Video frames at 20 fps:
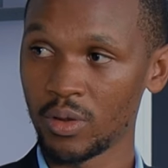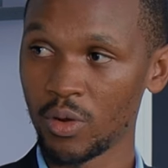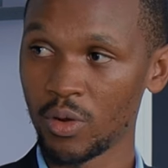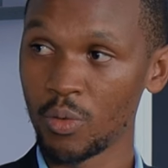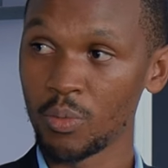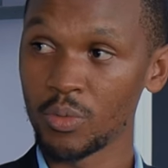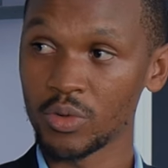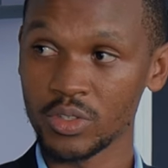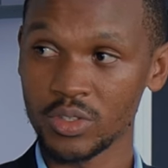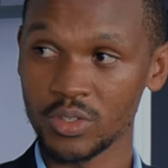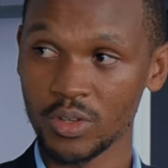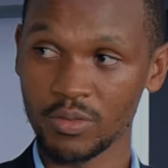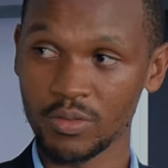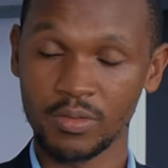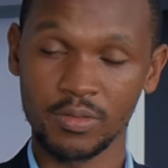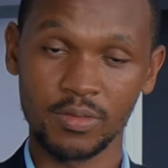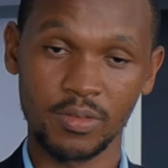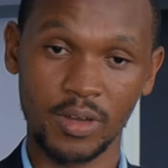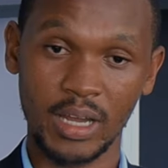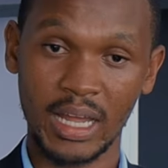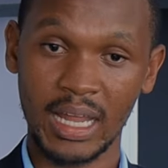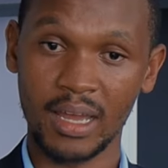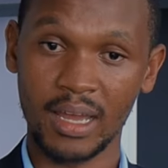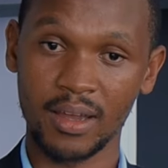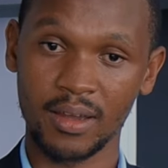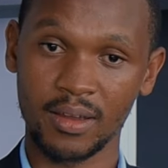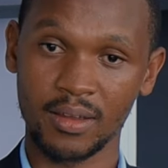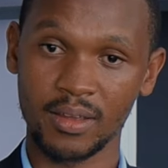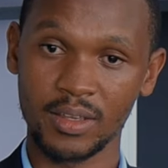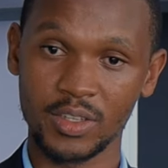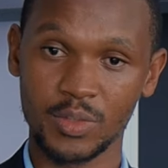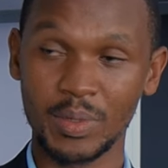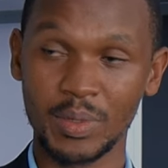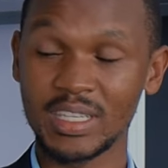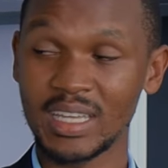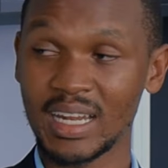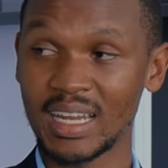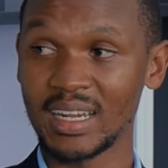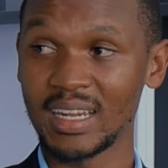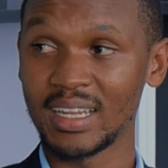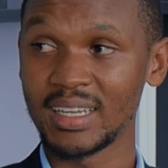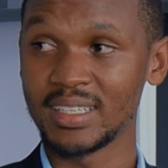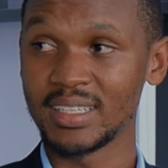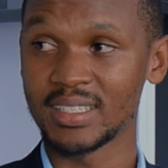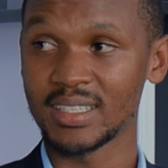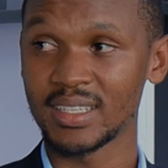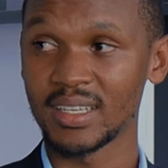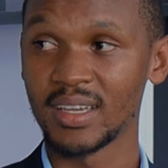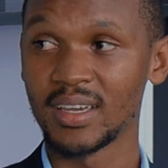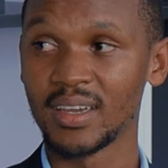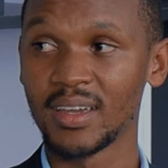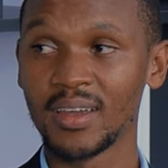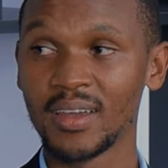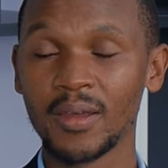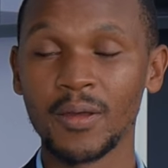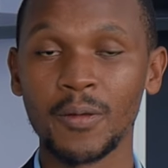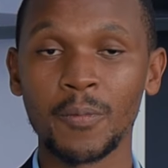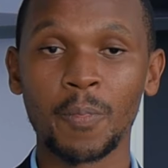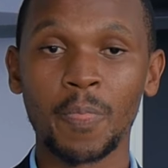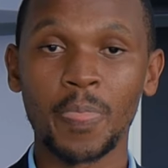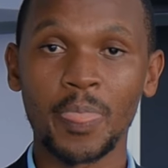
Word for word: hormones of uh, especially ladies. Mm.